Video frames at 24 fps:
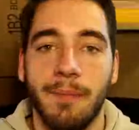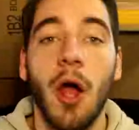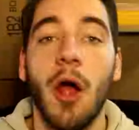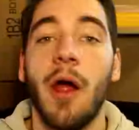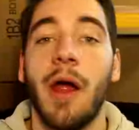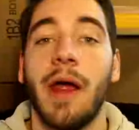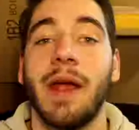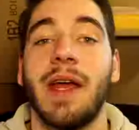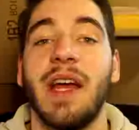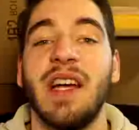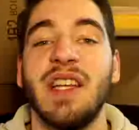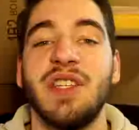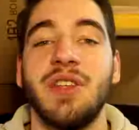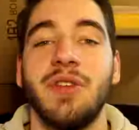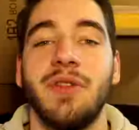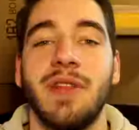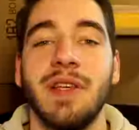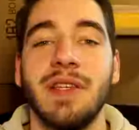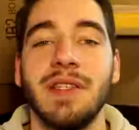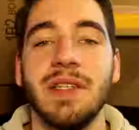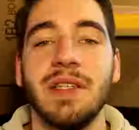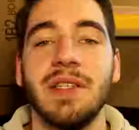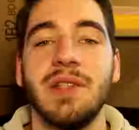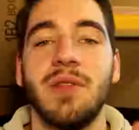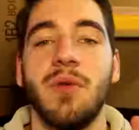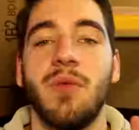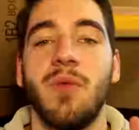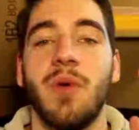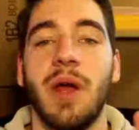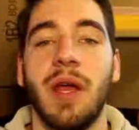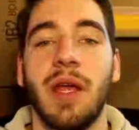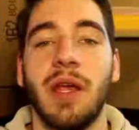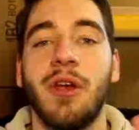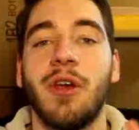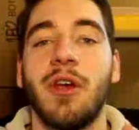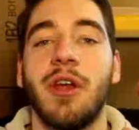All right, guys, so this is the
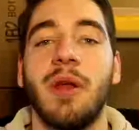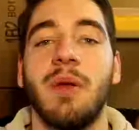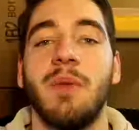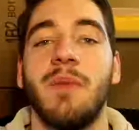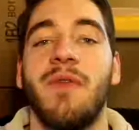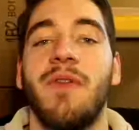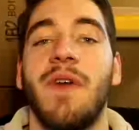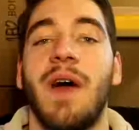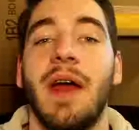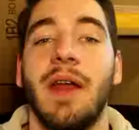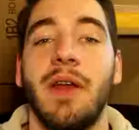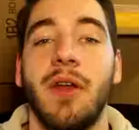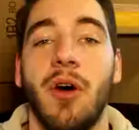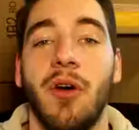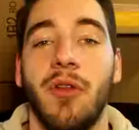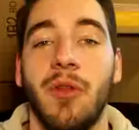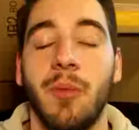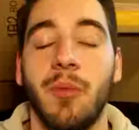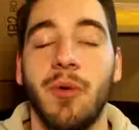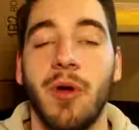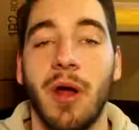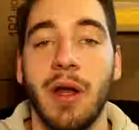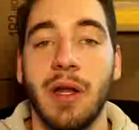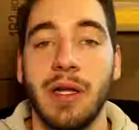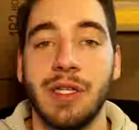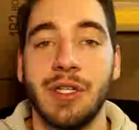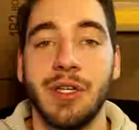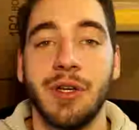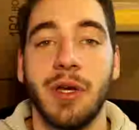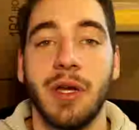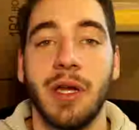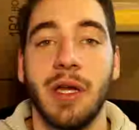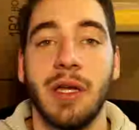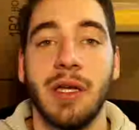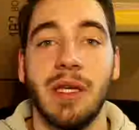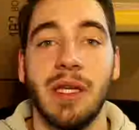way you're going to find all the products you're
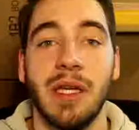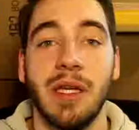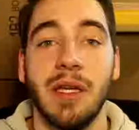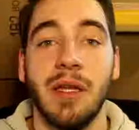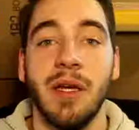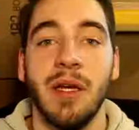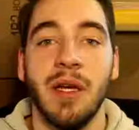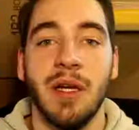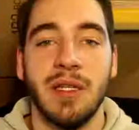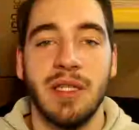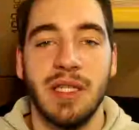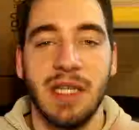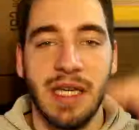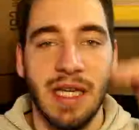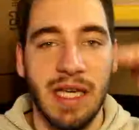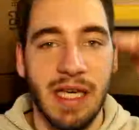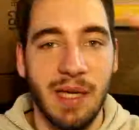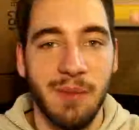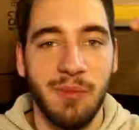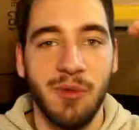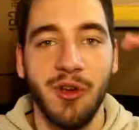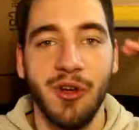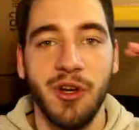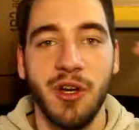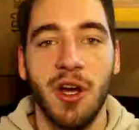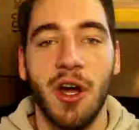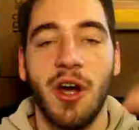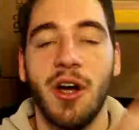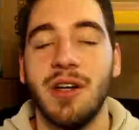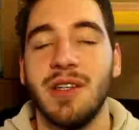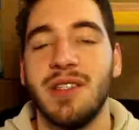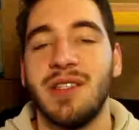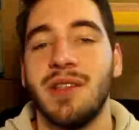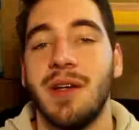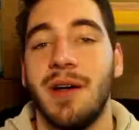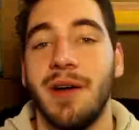going to need to keep your
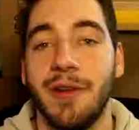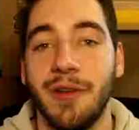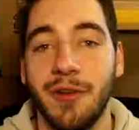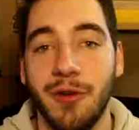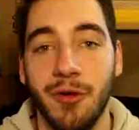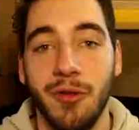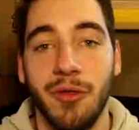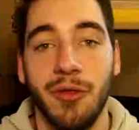costs under